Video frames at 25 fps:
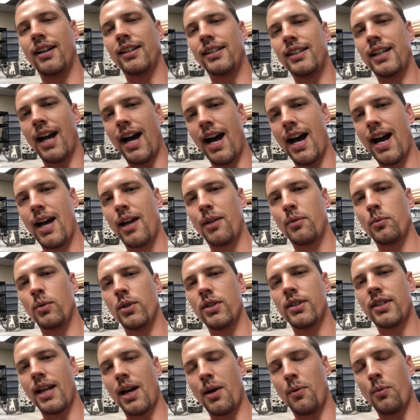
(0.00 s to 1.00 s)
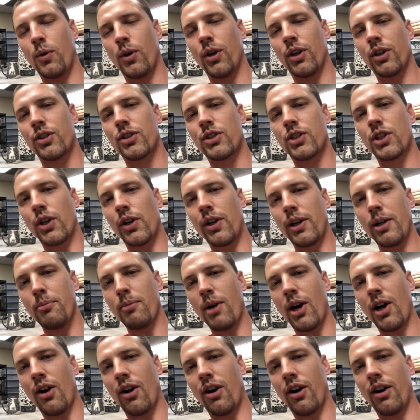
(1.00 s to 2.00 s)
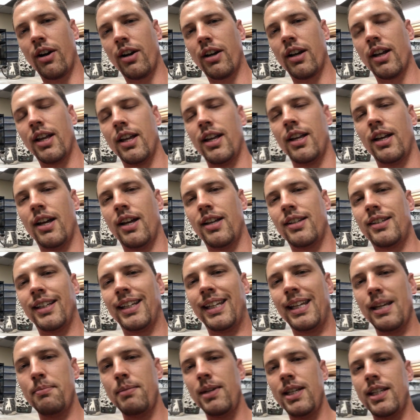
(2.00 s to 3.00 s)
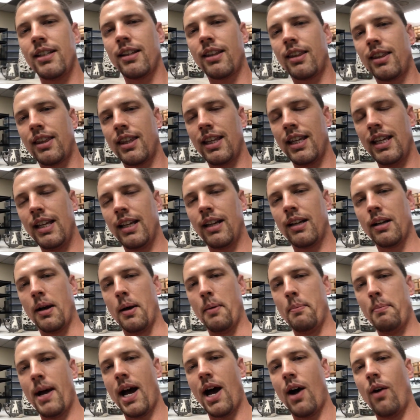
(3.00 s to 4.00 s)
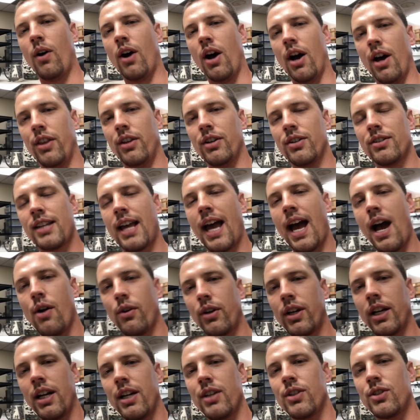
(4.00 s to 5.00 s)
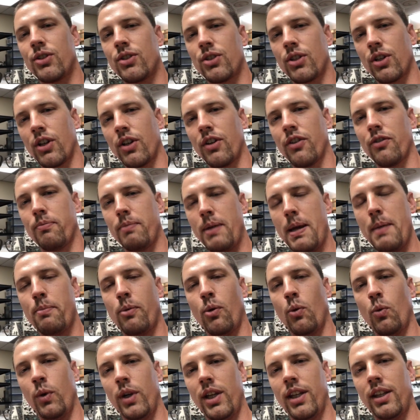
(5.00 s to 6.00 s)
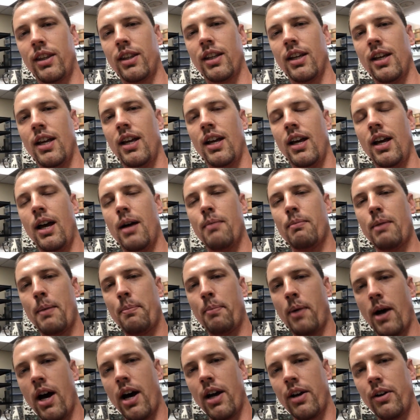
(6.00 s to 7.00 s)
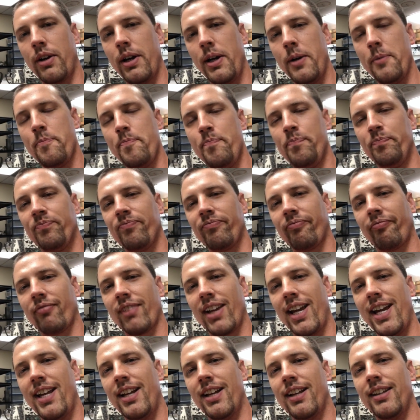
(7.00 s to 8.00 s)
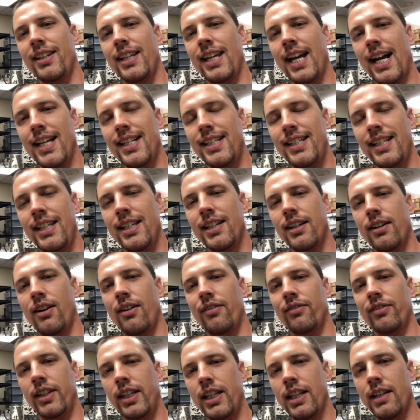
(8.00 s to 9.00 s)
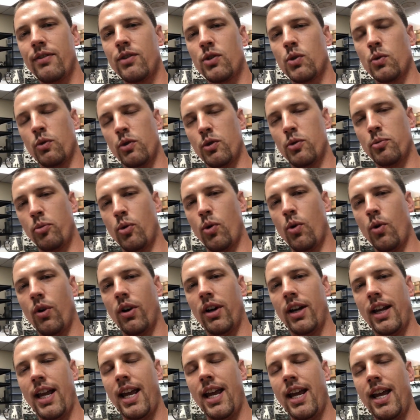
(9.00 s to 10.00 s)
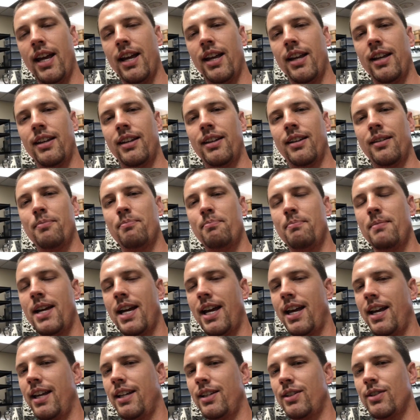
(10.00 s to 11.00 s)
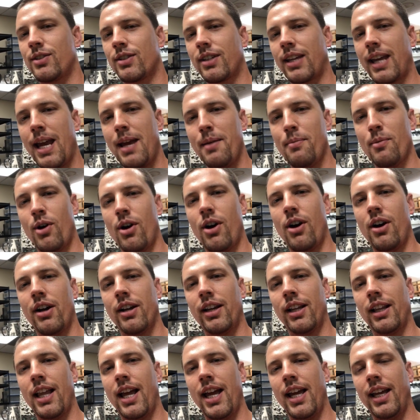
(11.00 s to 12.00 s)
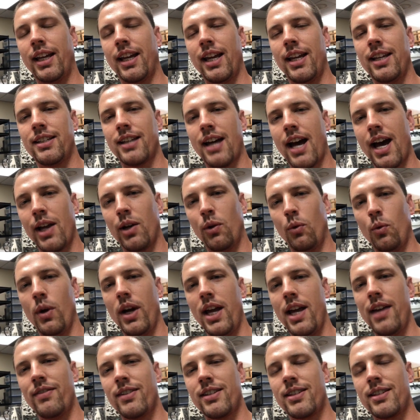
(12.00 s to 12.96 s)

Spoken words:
God was at work stirring my heart to get me to think about others. How could I serve people with my pottery? And the idea of gifts was born, and it just came on like a tidal wave.